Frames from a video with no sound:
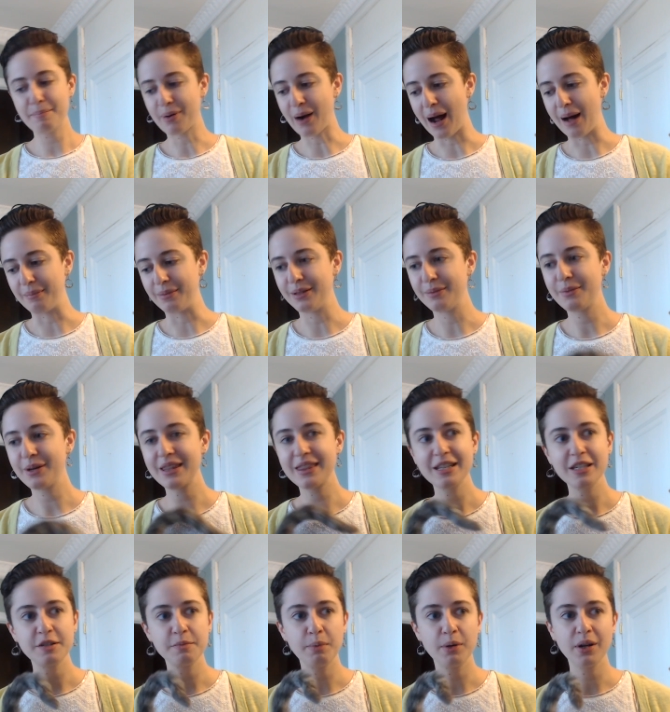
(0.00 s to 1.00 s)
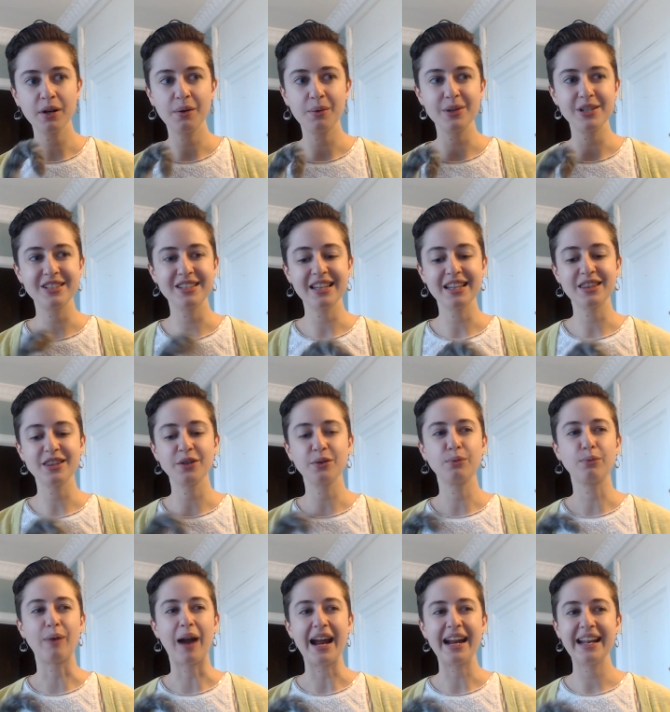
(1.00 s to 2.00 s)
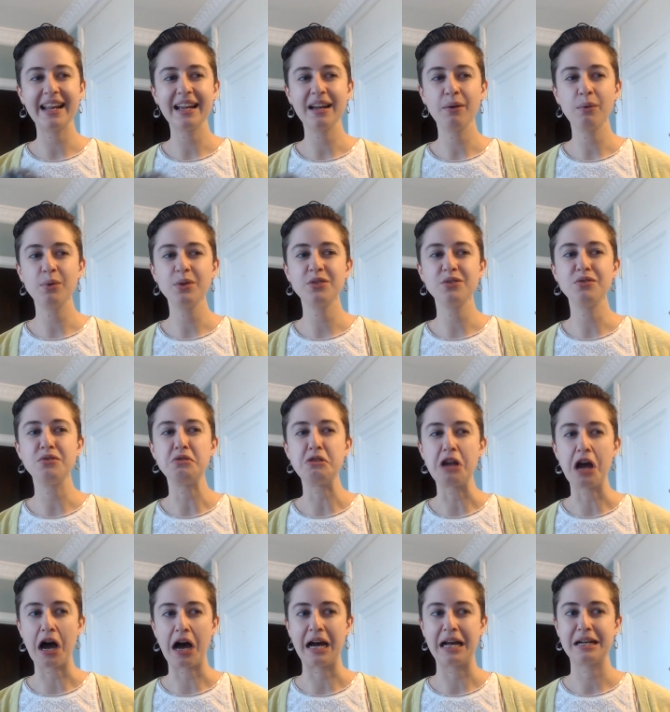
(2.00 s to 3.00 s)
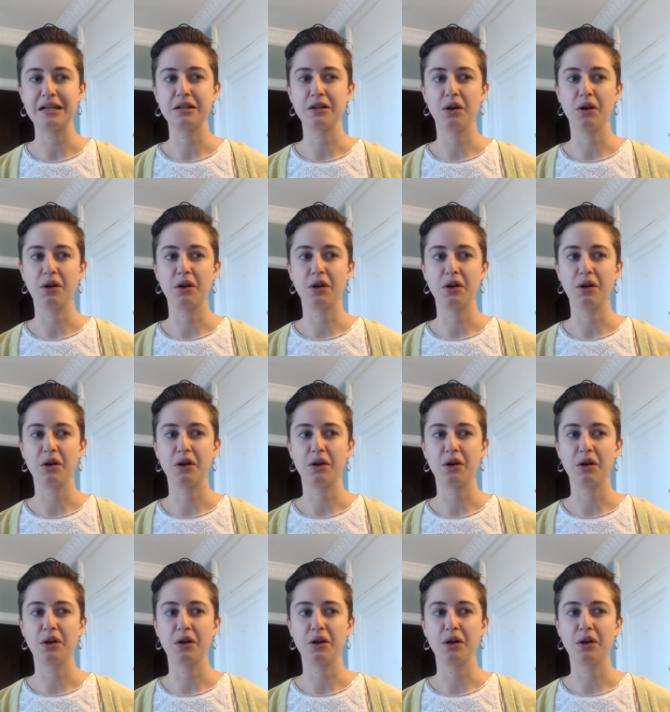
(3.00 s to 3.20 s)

problem with this book was that the writing was not